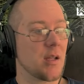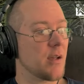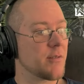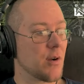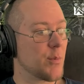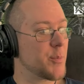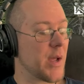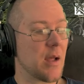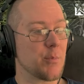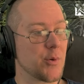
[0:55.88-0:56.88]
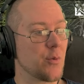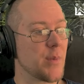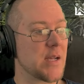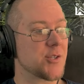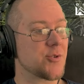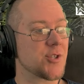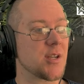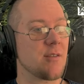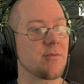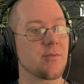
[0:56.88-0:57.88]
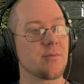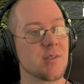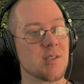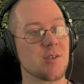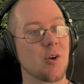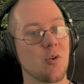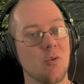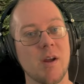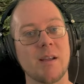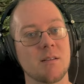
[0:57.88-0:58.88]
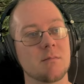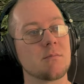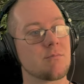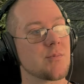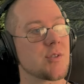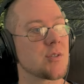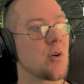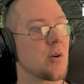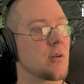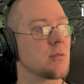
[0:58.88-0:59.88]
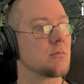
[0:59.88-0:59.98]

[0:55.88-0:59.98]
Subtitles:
heavy armor pack mule, master chef. This is a great starter